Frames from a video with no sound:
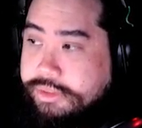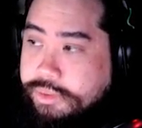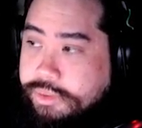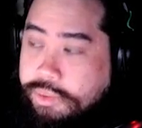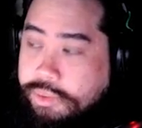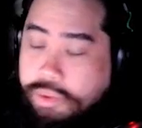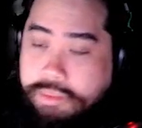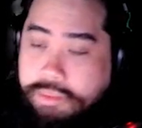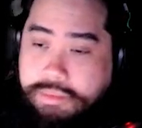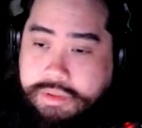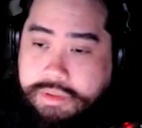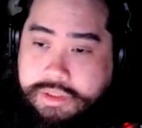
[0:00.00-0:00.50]

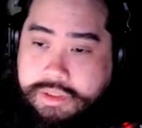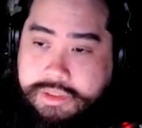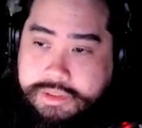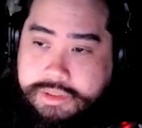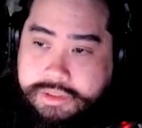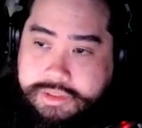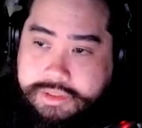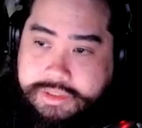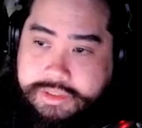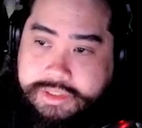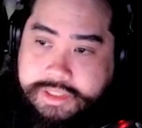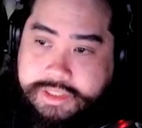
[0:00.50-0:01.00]
Normally.
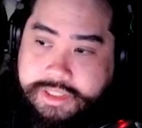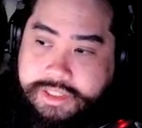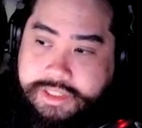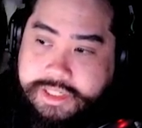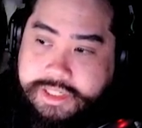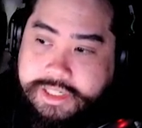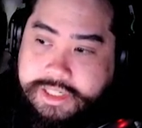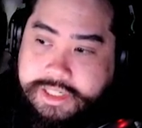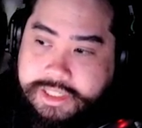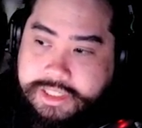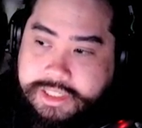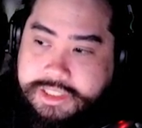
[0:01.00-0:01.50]

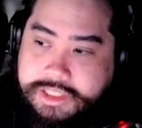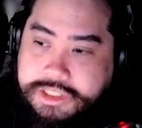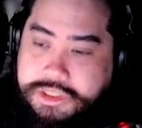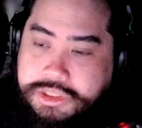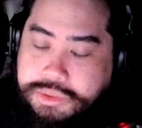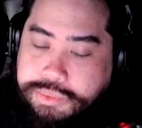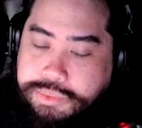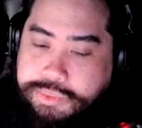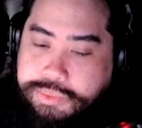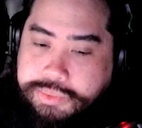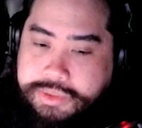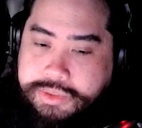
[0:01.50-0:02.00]
Because it just
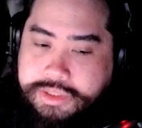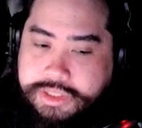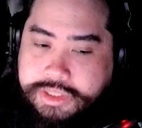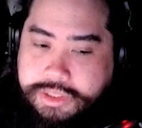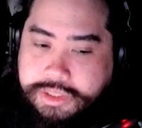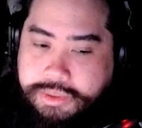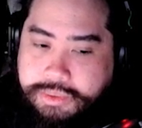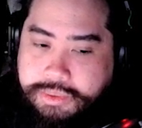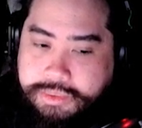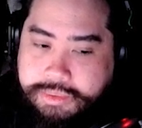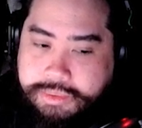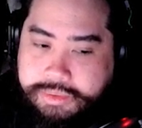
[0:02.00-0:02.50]
ruins the
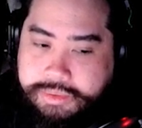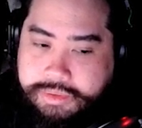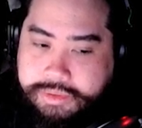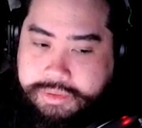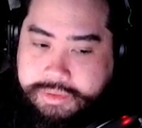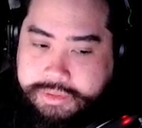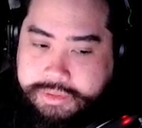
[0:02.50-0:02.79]
whole